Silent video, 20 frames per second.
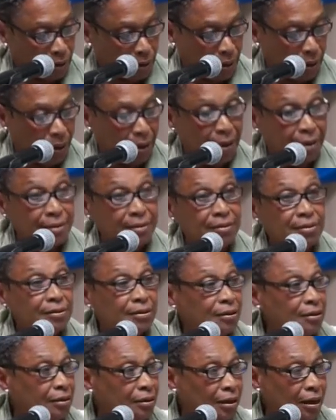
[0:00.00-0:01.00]
And
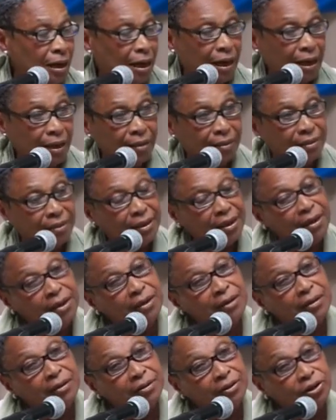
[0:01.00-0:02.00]
I
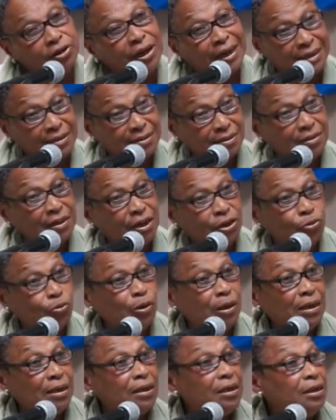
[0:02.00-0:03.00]
think the rest I
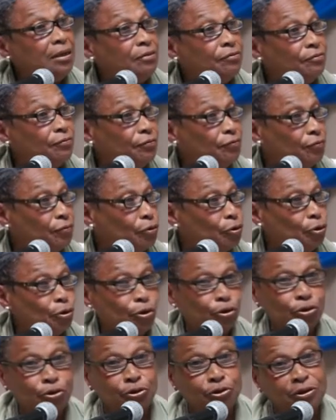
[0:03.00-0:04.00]
will leave for
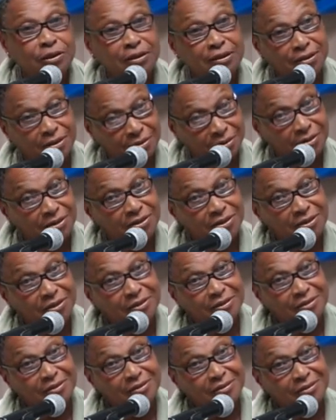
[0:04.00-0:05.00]
the discussion,